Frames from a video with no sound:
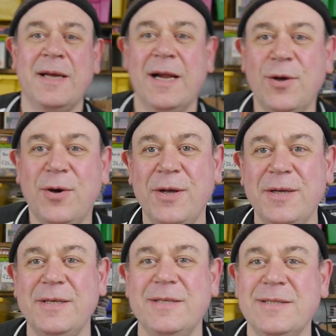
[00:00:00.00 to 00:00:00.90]
Hello,
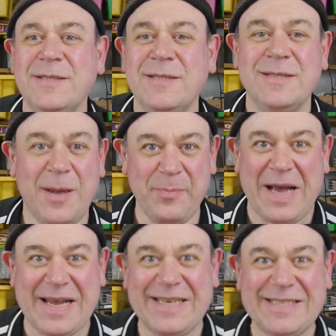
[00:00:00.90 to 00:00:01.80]
I'm
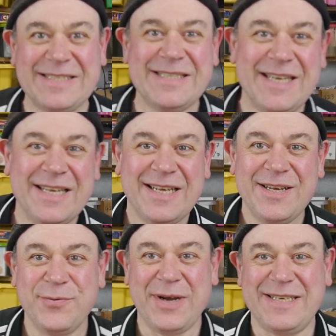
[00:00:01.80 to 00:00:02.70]
back.
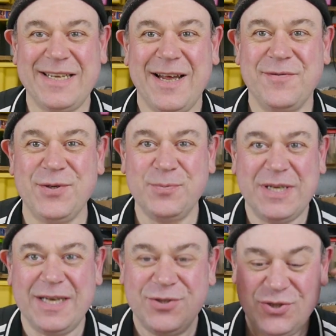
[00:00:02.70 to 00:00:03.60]
Right, I've zoomed
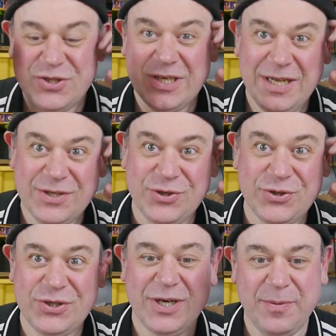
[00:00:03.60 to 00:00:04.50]
in a, just a little
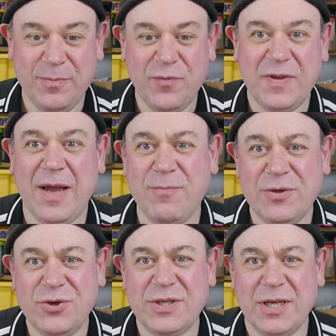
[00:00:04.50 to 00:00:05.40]
touch, move the
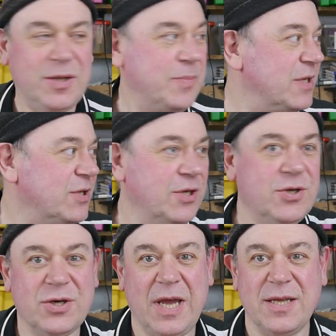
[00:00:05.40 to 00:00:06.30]
camera just a little bit so you
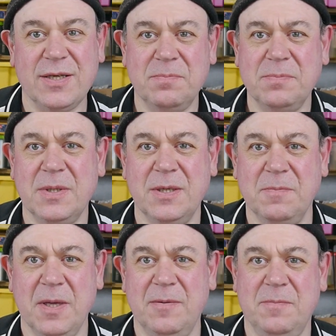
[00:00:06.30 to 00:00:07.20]
don't get The,
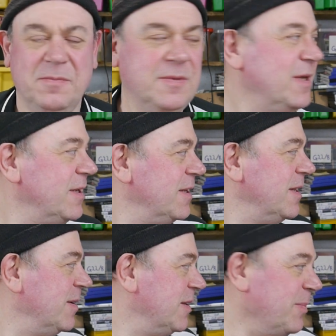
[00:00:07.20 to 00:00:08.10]
the,
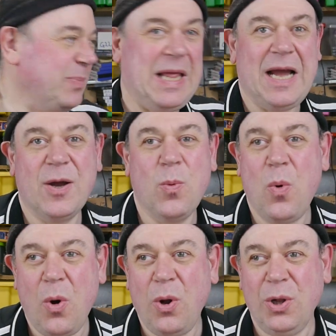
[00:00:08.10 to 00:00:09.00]
the blank
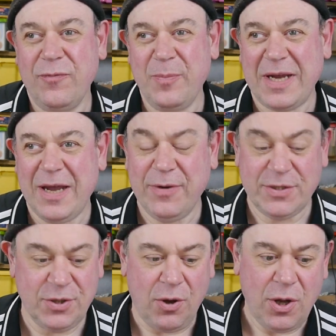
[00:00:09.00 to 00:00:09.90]
wall of my
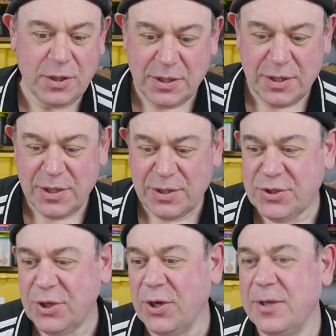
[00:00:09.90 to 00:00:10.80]
garage door.
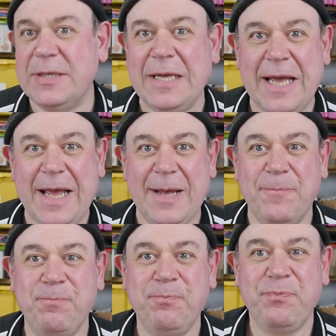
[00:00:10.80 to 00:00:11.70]
So
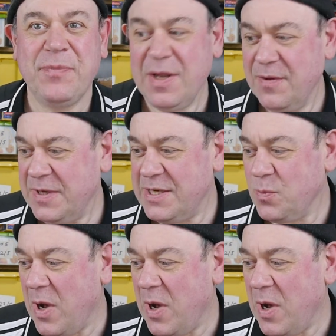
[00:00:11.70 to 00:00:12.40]
um, this is